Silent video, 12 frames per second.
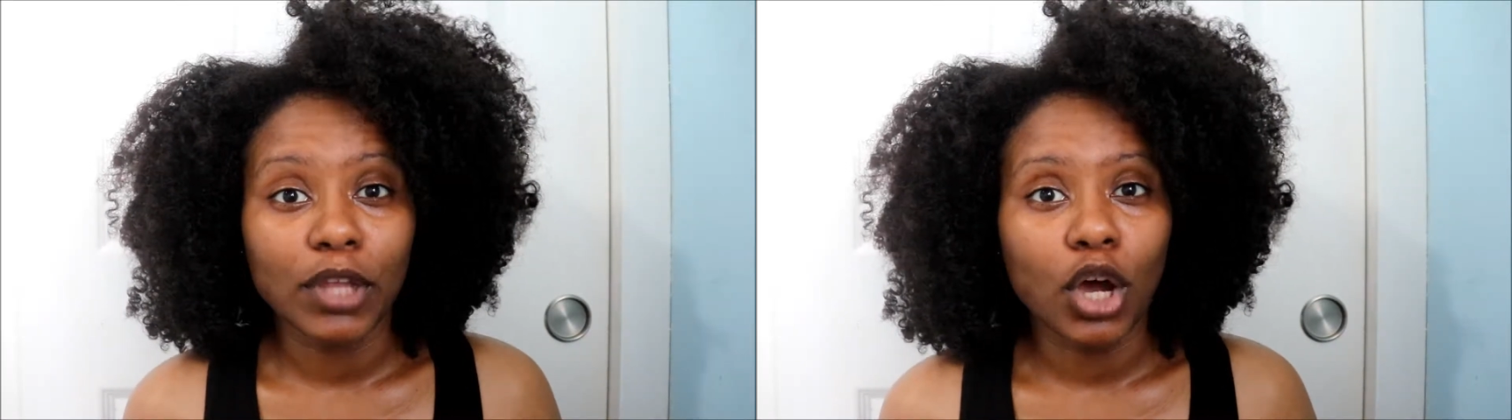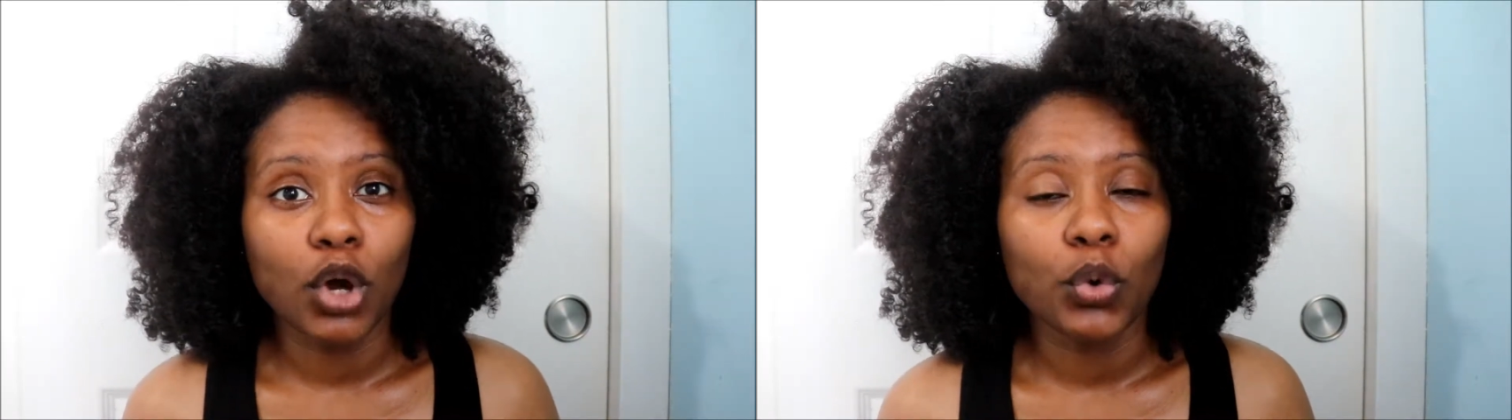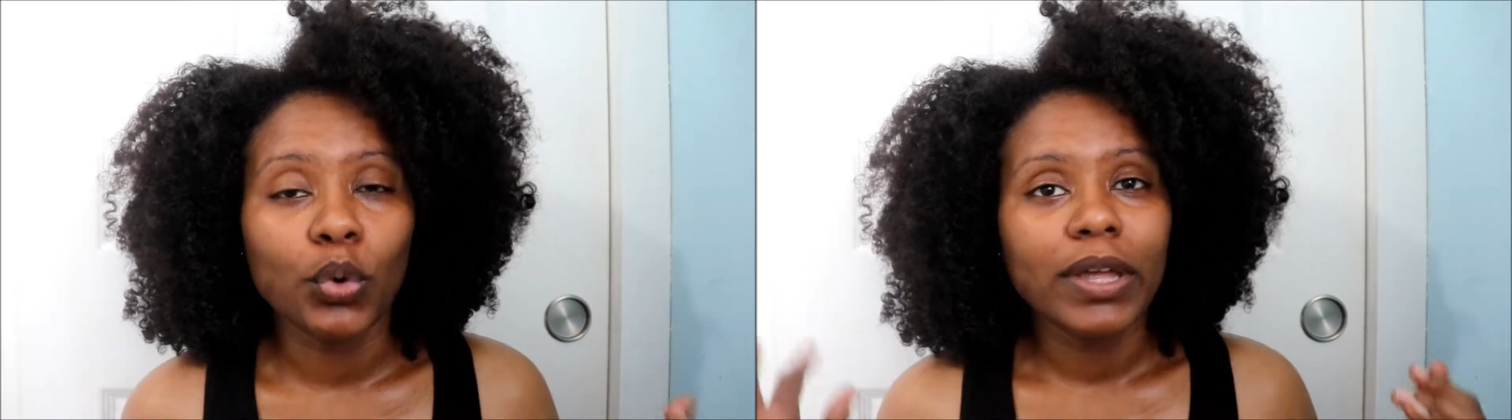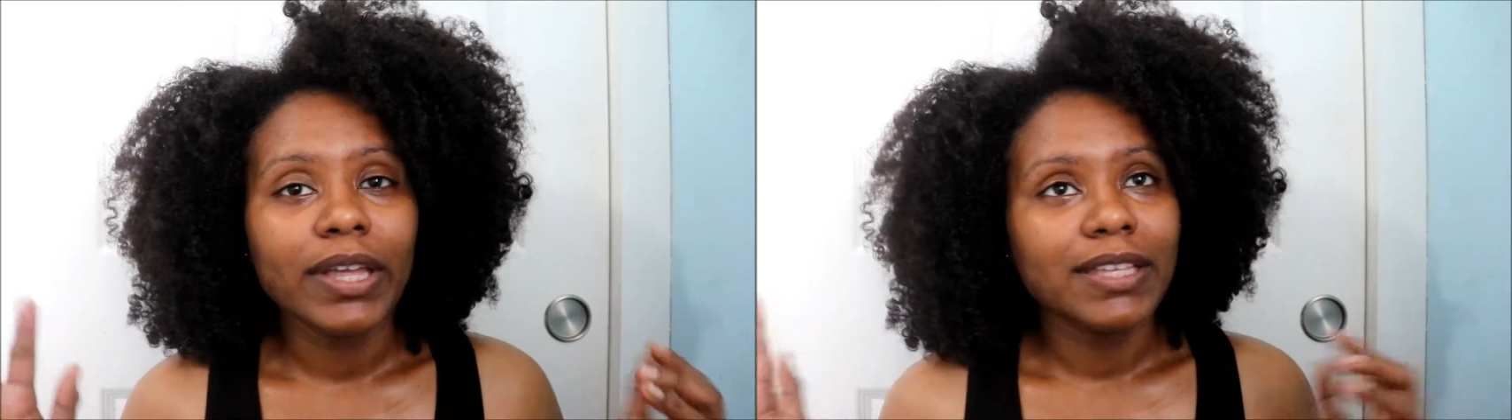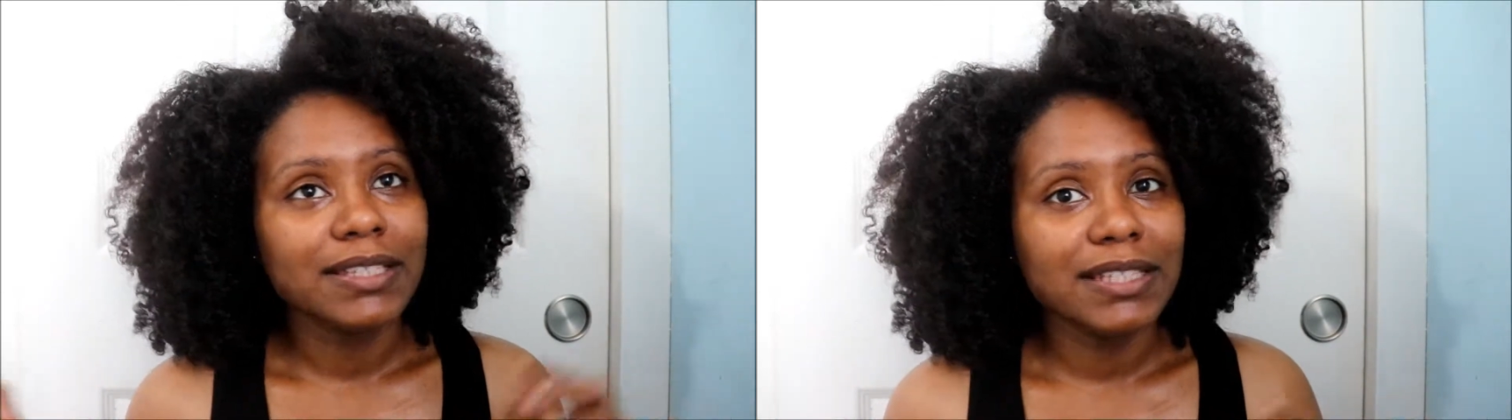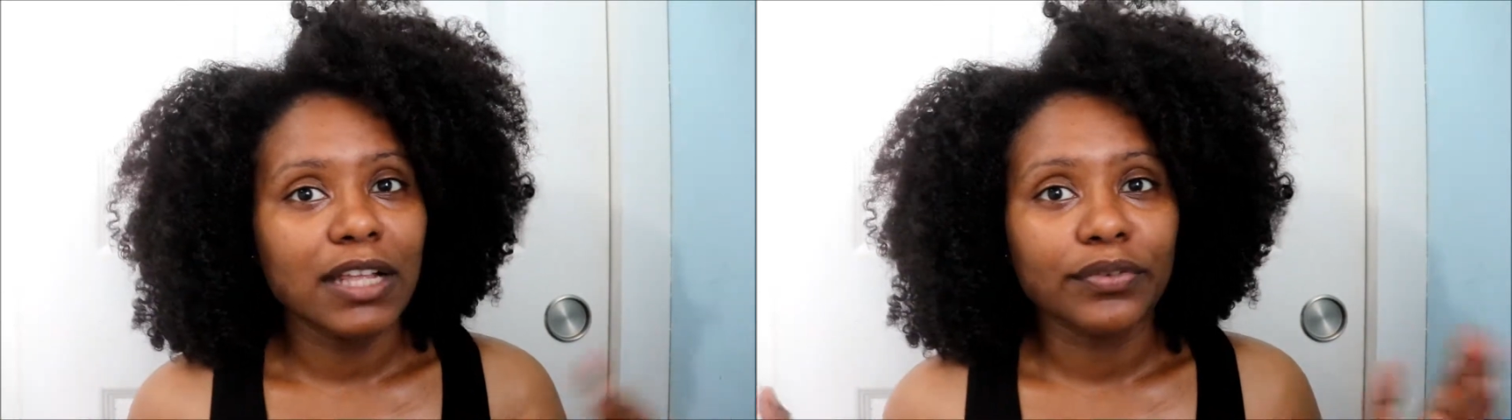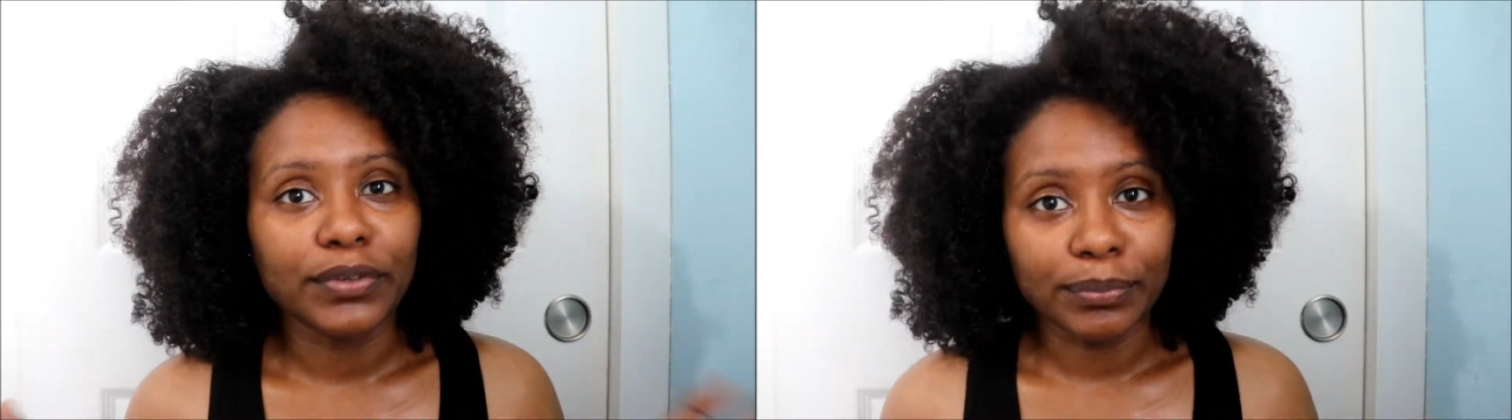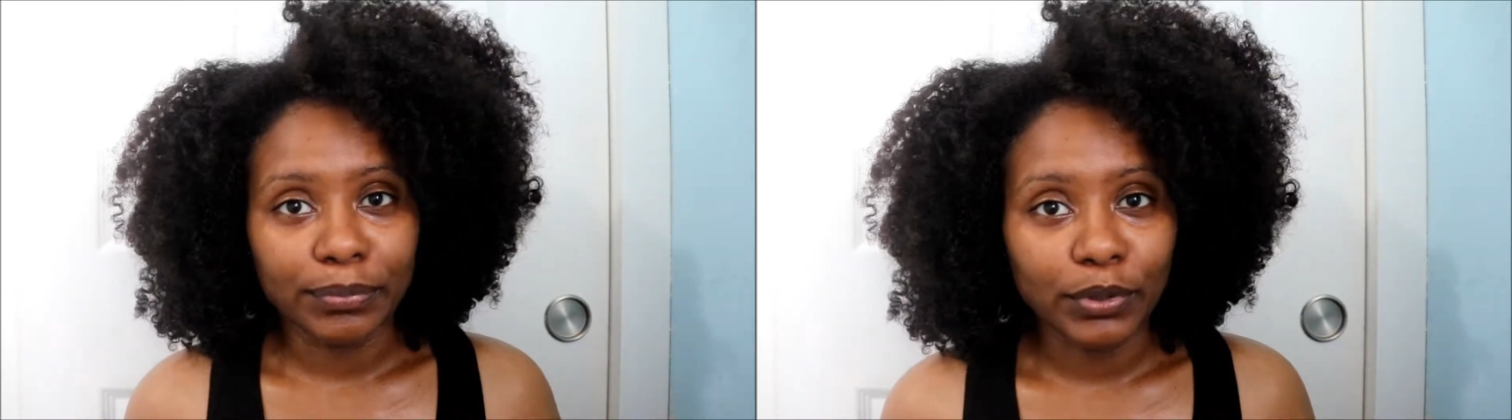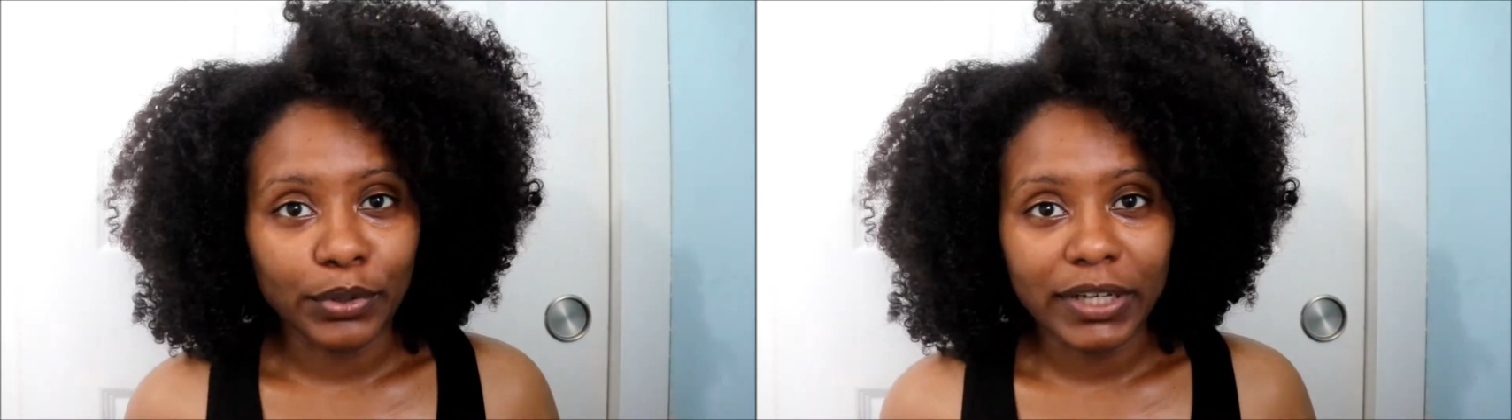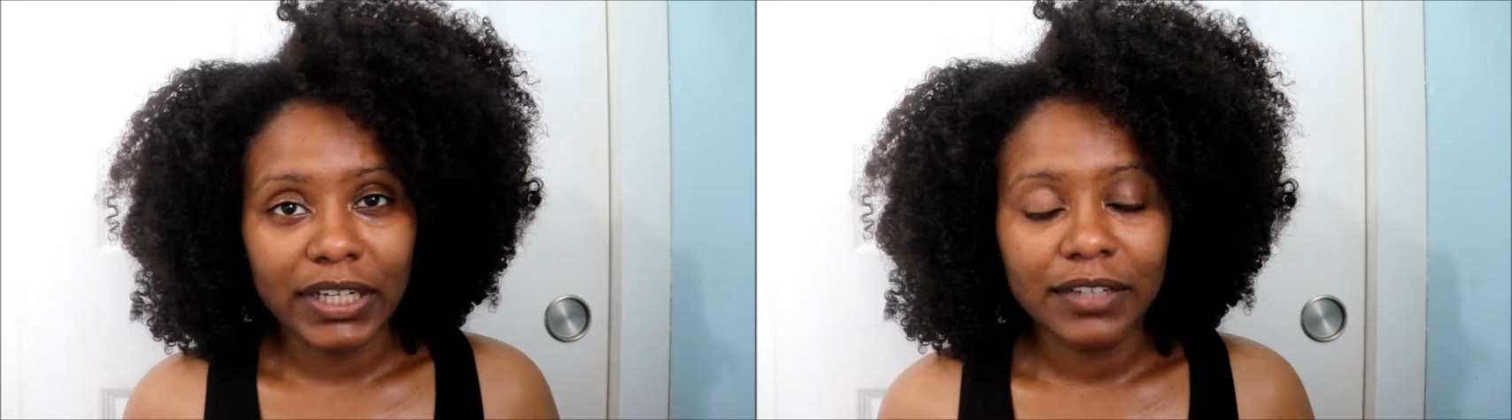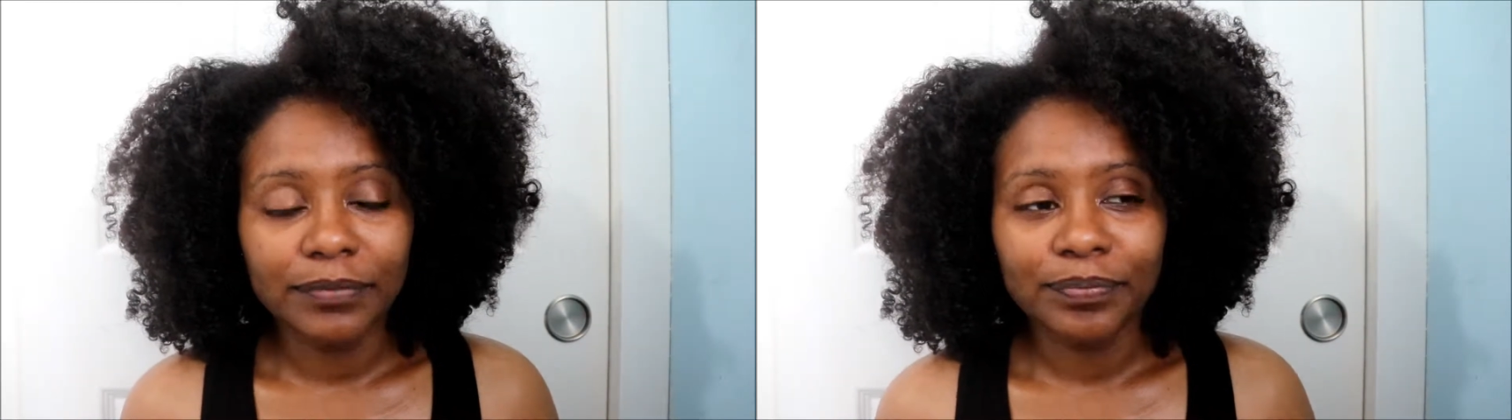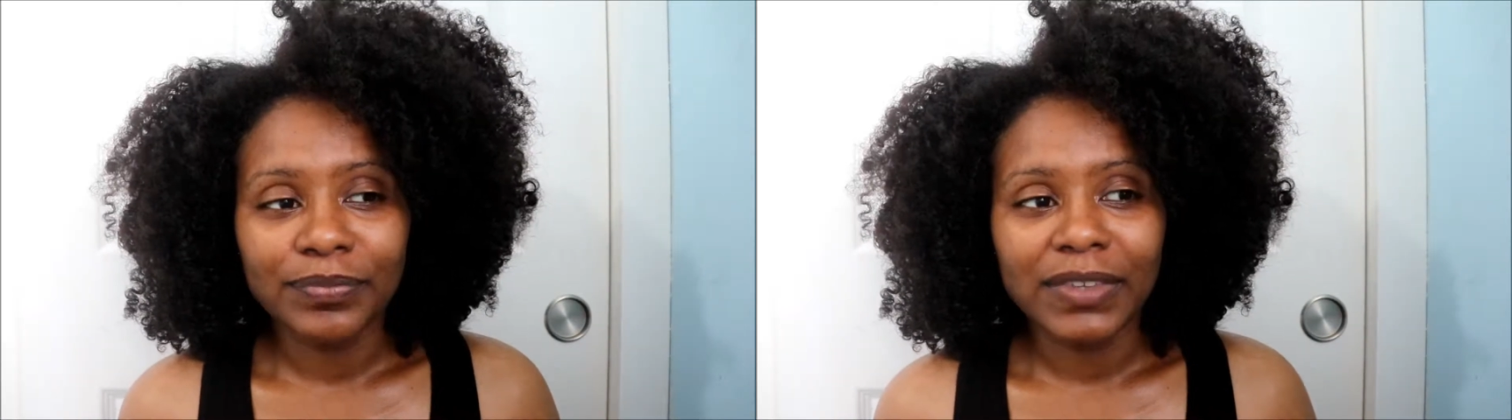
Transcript: now self-employed,